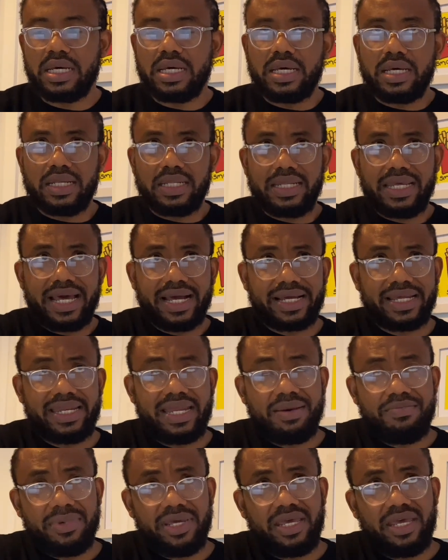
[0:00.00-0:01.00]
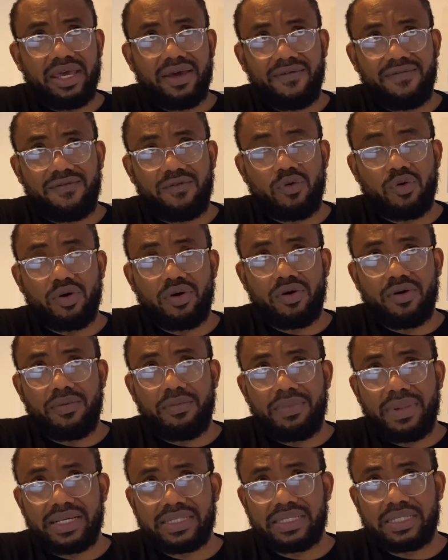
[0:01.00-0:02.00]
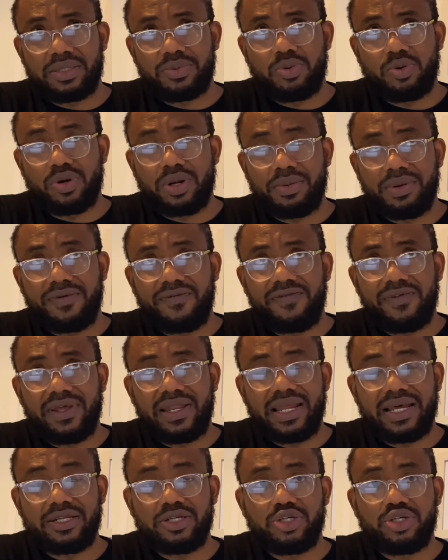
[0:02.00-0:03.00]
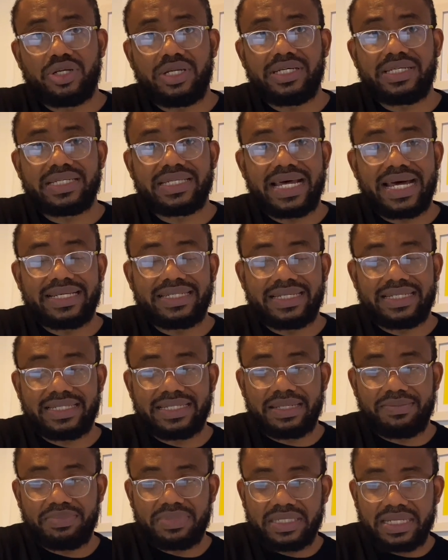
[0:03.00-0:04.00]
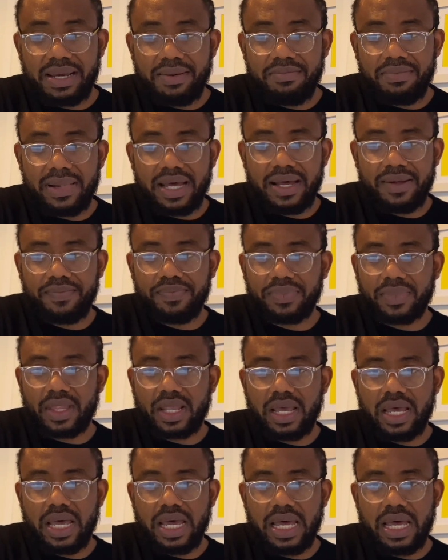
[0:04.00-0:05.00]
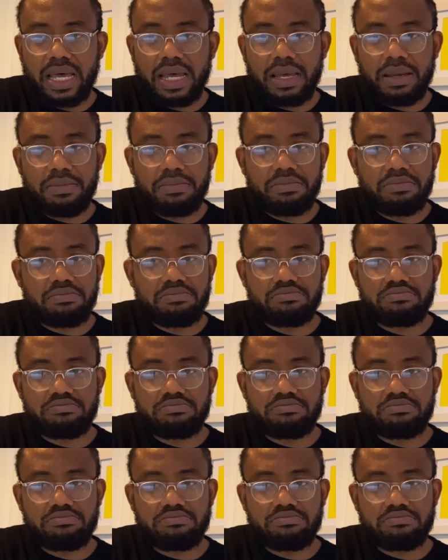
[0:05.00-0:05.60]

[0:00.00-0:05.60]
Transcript: The academic year for master's program in Finland usually starts in September, it